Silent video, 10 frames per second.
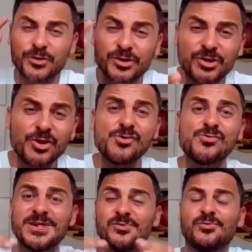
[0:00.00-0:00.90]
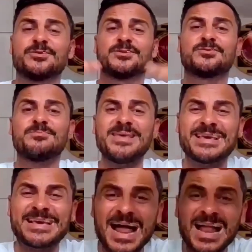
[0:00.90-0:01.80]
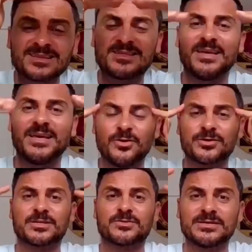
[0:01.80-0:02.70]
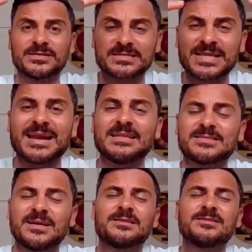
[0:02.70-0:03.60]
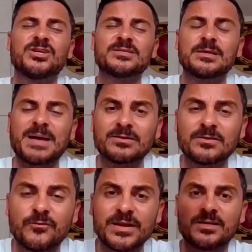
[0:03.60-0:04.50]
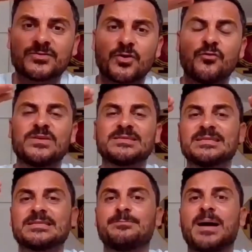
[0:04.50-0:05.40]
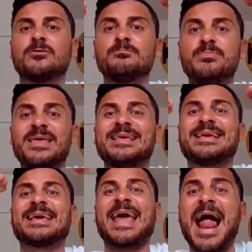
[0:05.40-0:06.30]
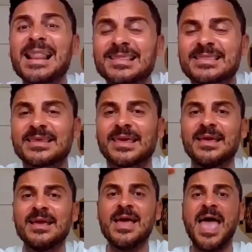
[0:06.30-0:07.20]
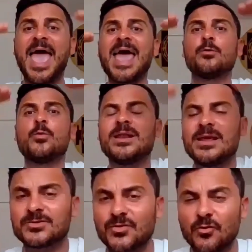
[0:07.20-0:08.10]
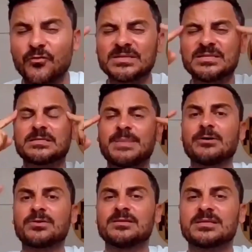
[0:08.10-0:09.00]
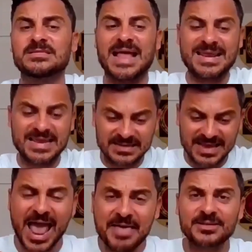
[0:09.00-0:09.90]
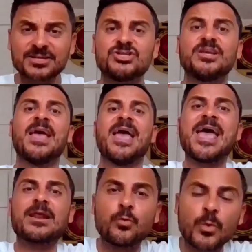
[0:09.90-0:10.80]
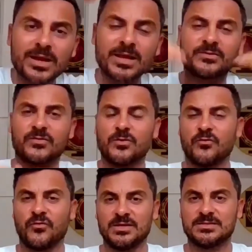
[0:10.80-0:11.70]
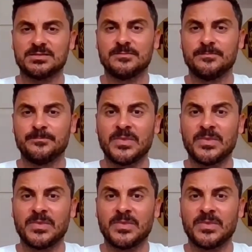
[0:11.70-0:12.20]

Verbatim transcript: for you, in order to be healthy, in order to understand it's not just about winning trophies, it's about being healthy and winning trophies. It's about understanding the energy and winning trophies.